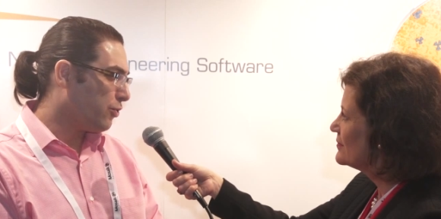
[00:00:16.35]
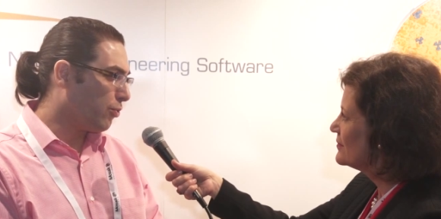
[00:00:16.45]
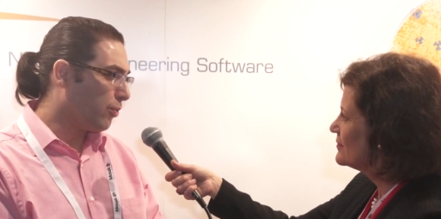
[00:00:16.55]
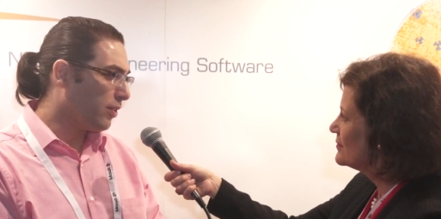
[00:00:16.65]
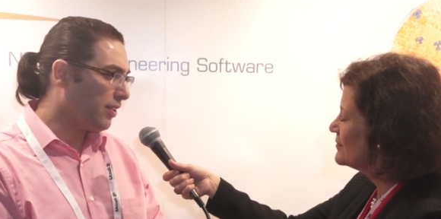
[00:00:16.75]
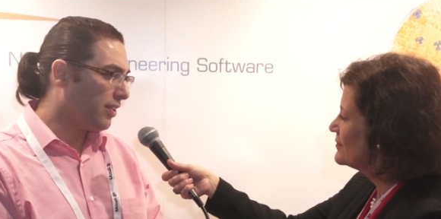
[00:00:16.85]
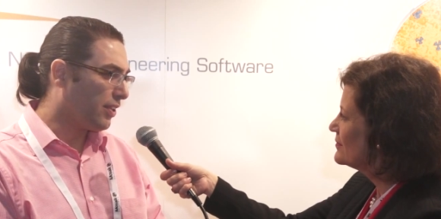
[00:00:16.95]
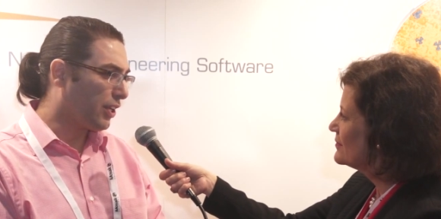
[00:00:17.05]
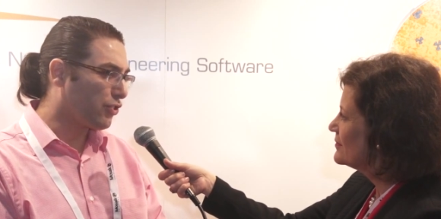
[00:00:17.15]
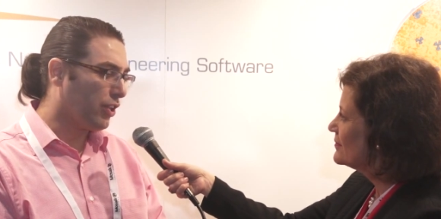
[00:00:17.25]
Speaker 1: tool.
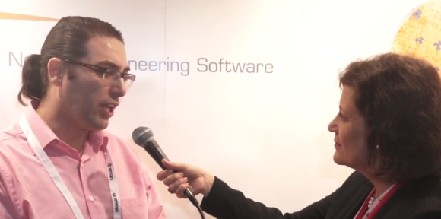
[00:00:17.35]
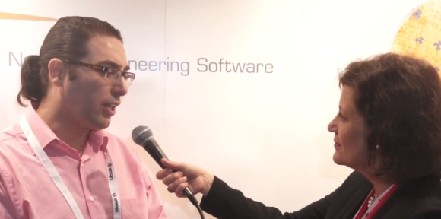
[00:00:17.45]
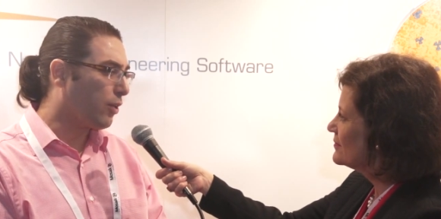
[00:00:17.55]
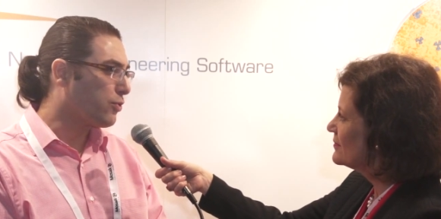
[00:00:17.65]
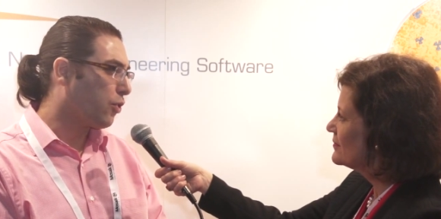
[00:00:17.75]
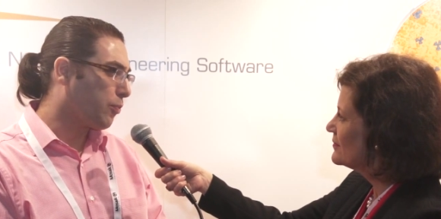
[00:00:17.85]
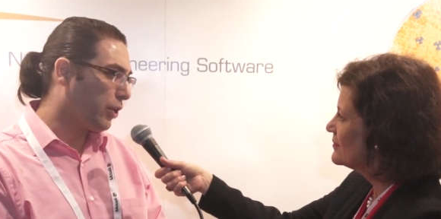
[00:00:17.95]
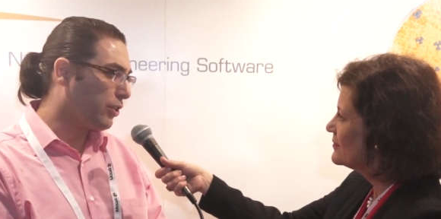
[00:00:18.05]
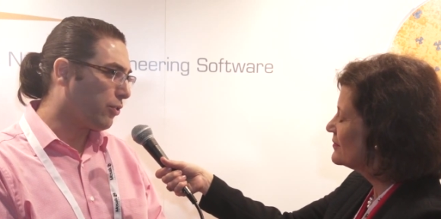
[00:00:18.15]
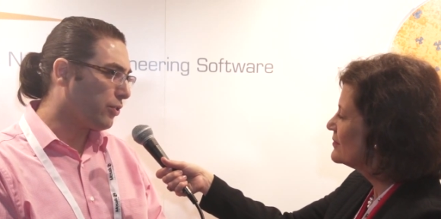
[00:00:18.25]
It actually allows
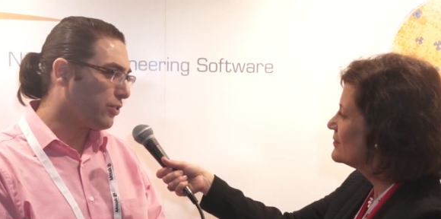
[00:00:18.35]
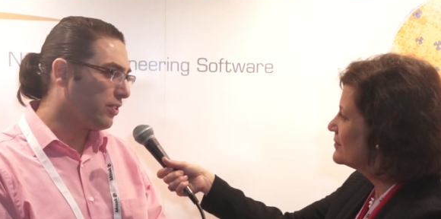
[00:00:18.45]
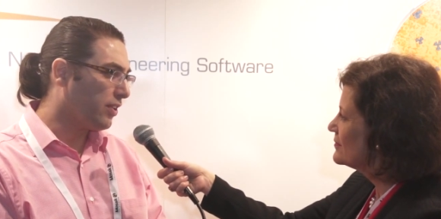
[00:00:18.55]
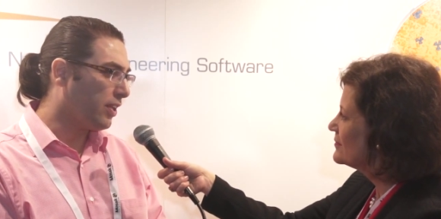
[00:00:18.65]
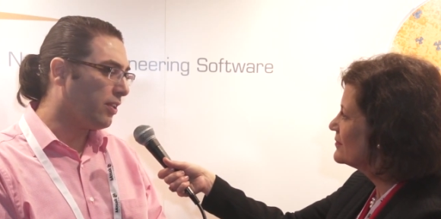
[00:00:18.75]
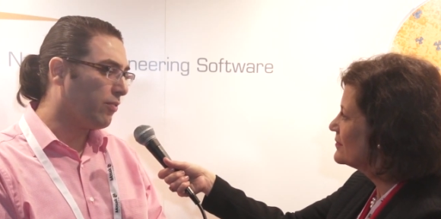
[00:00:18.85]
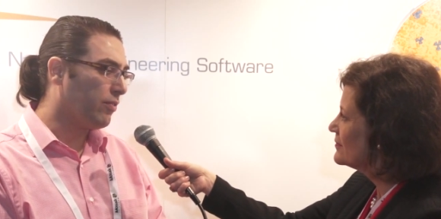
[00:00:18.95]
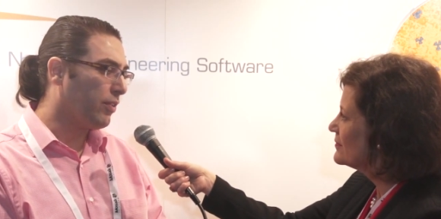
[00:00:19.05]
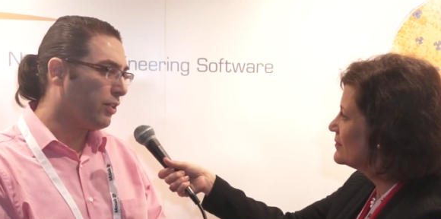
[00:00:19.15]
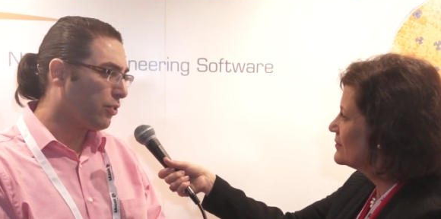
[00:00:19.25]
operators and
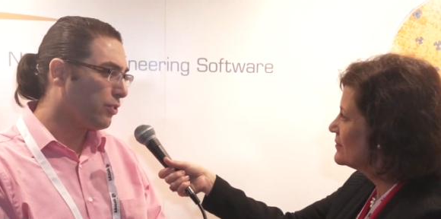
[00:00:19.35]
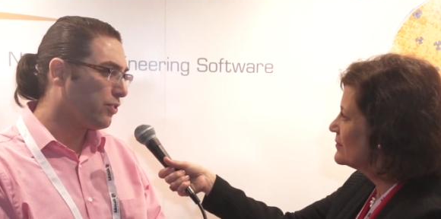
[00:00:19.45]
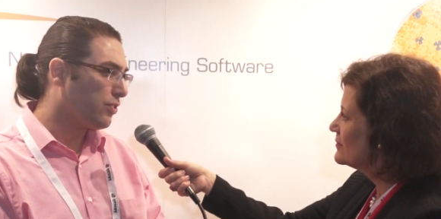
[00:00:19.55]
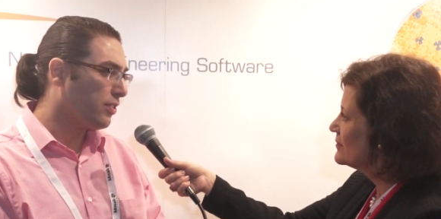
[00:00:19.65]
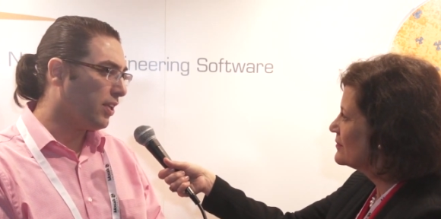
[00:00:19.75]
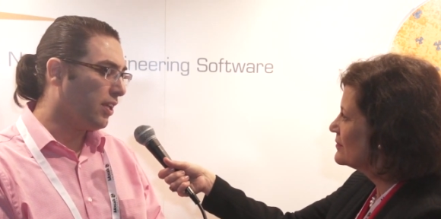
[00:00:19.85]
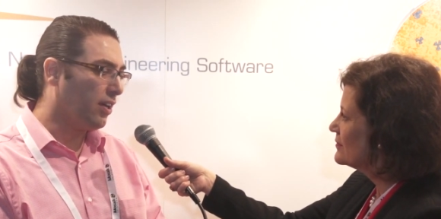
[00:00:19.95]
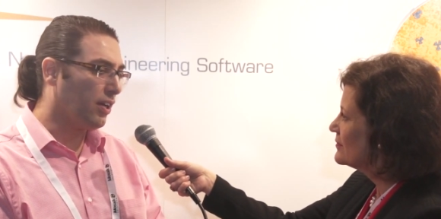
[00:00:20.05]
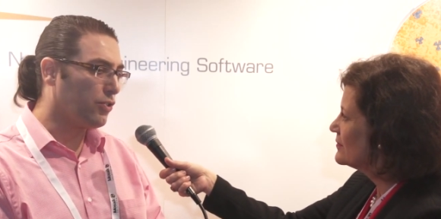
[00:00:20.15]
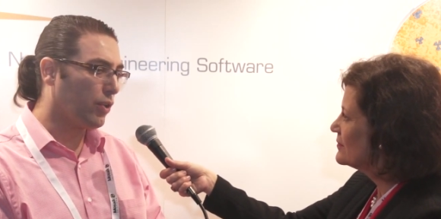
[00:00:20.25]
even vendors
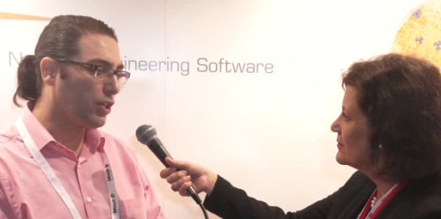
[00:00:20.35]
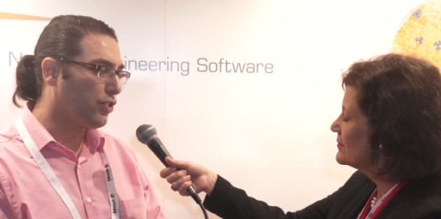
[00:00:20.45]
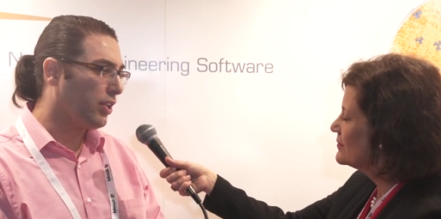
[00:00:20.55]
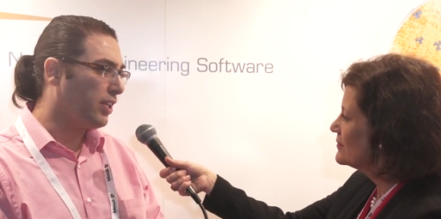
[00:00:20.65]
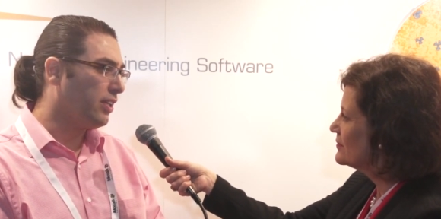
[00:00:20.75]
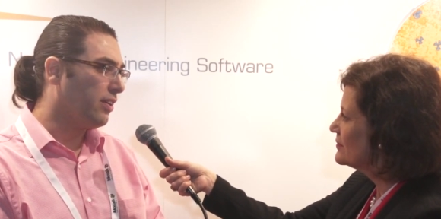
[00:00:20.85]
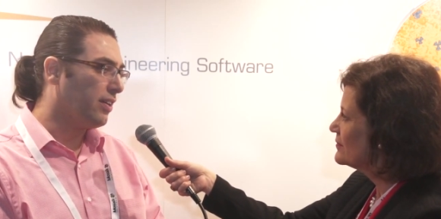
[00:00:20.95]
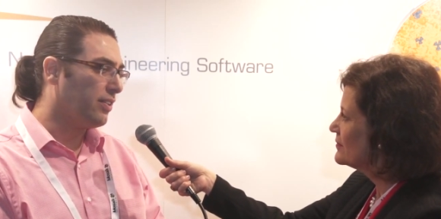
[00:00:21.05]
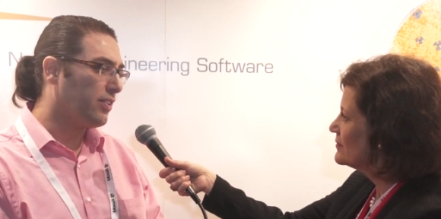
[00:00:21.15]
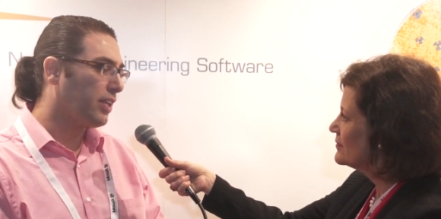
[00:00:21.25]
uh, to actually
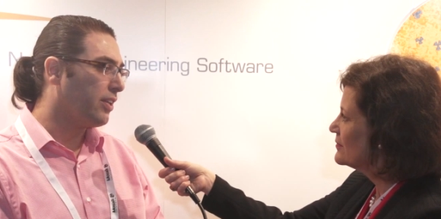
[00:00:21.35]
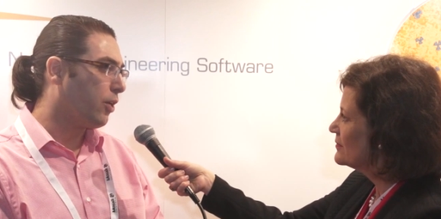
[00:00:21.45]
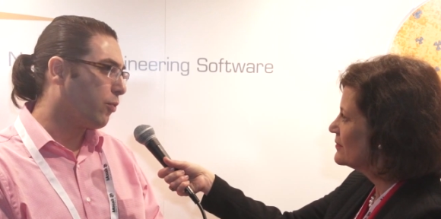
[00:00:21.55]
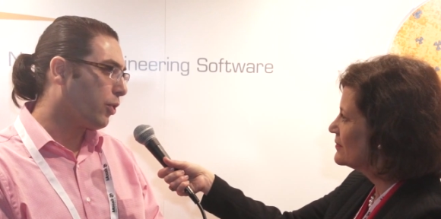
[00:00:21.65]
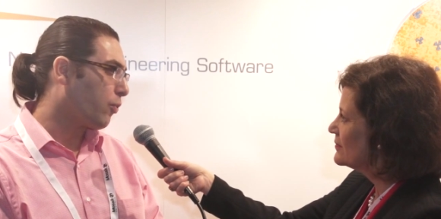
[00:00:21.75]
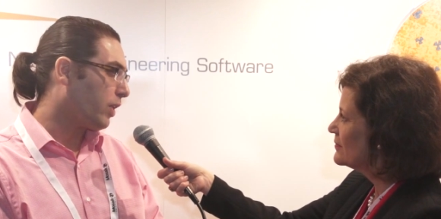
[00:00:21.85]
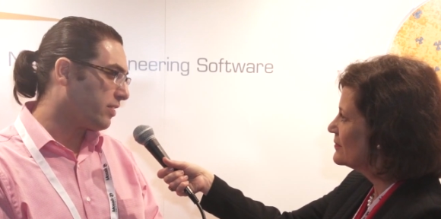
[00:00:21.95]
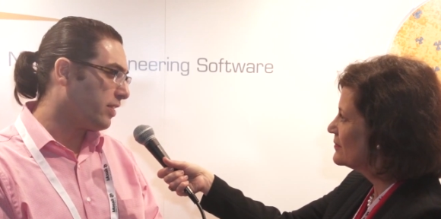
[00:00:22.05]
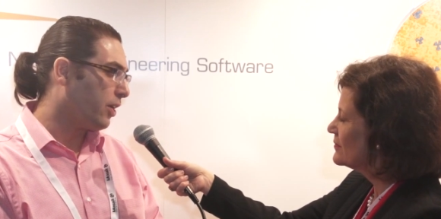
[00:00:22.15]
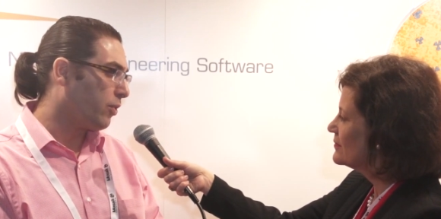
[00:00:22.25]
uh, take a network,
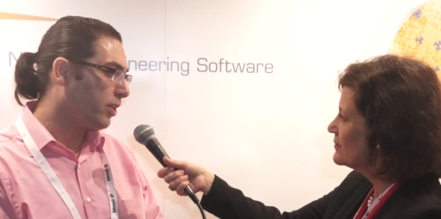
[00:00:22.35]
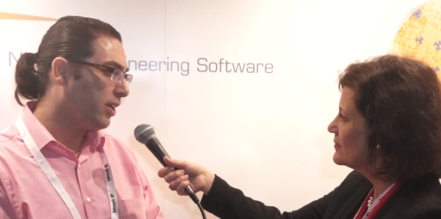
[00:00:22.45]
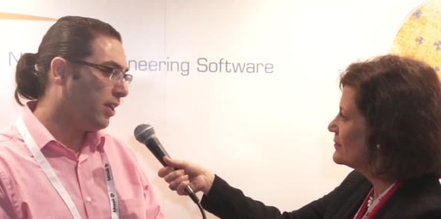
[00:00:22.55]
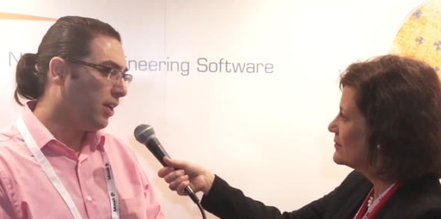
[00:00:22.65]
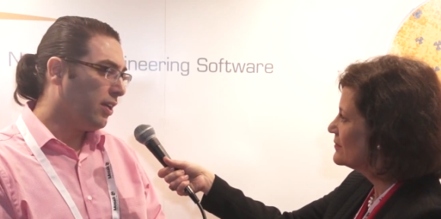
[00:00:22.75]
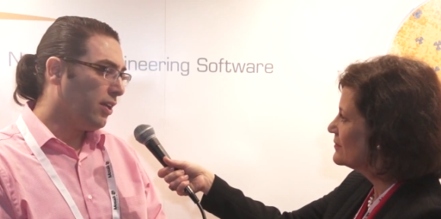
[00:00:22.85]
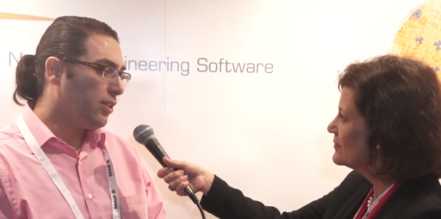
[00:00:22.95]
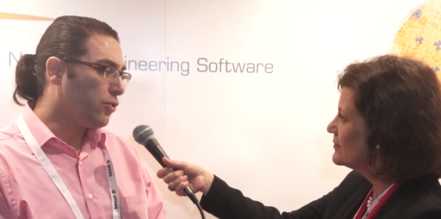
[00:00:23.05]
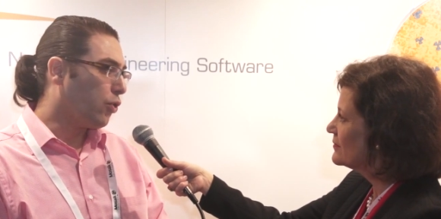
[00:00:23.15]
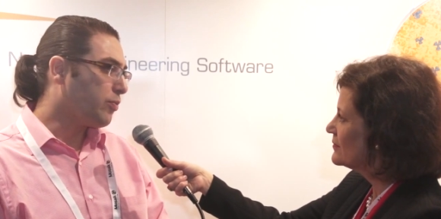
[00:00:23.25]
wireless network,
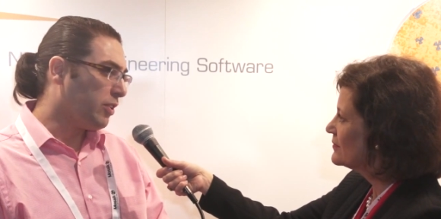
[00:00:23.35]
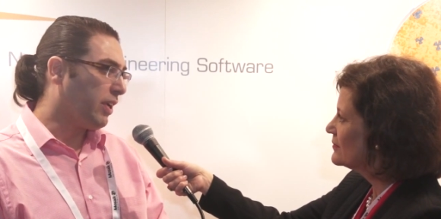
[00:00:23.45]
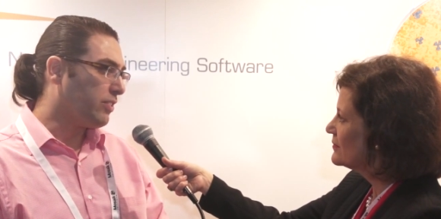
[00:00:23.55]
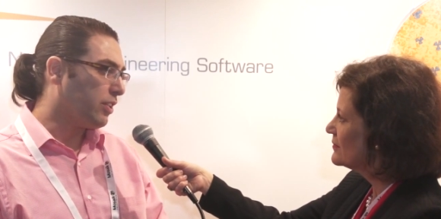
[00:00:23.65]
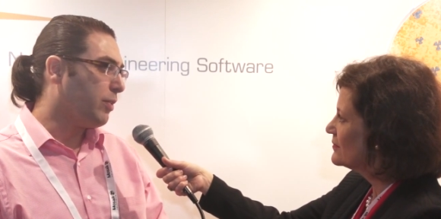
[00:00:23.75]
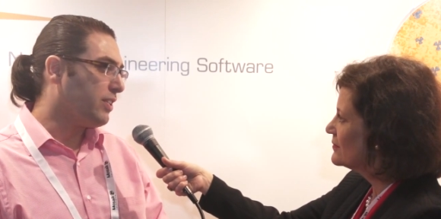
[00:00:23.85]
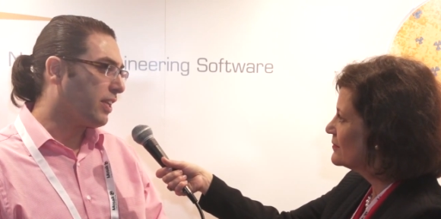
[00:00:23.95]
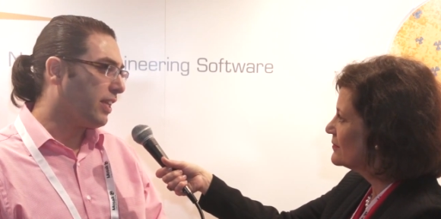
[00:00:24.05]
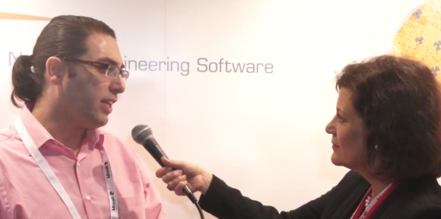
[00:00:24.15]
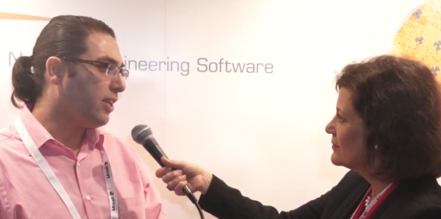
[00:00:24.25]
to optimize it
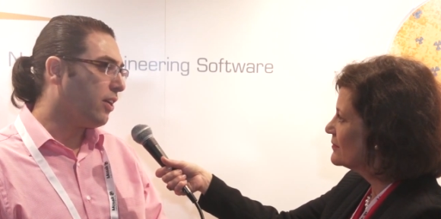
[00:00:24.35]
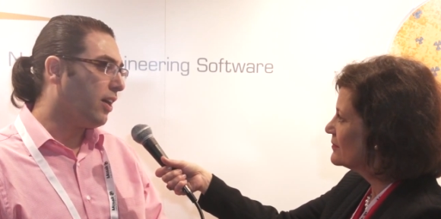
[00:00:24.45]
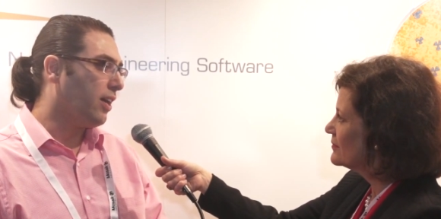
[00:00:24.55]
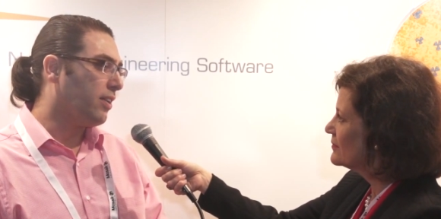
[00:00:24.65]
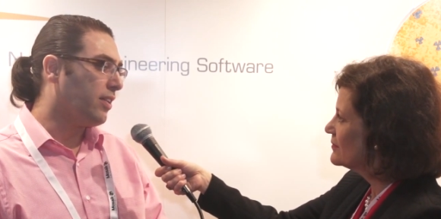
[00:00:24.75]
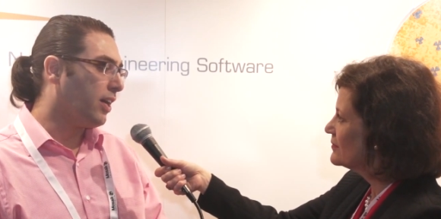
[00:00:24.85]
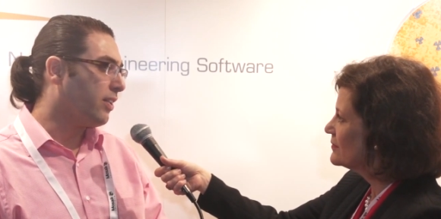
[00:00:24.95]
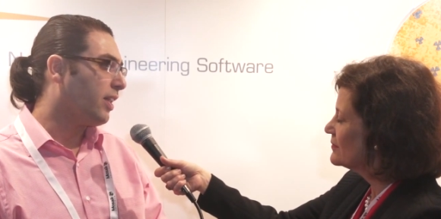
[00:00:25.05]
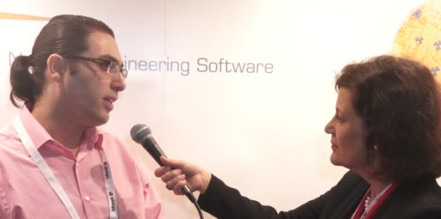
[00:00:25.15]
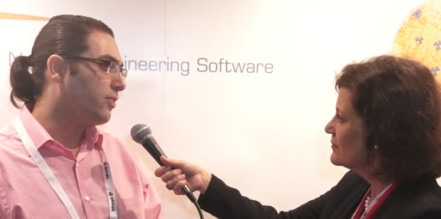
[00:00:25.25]
basically and
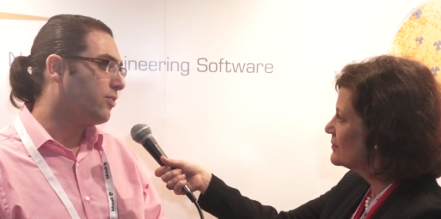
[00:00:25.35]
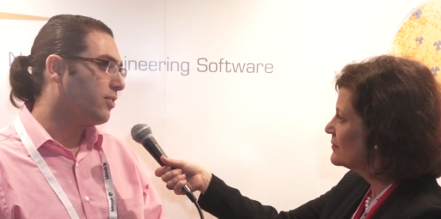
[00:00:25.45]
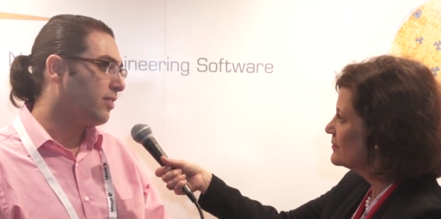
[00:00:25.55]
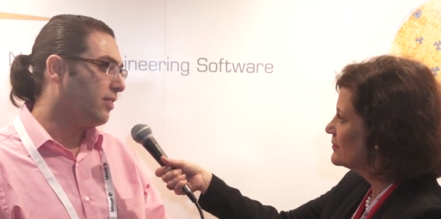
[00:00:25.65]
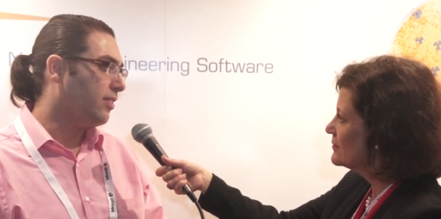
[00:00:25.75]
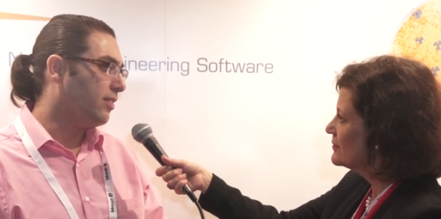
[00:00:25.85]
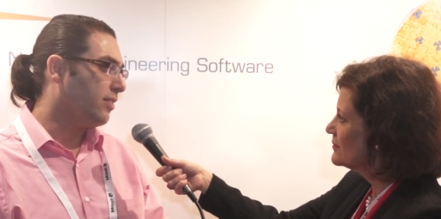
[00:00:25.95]
analyze uh,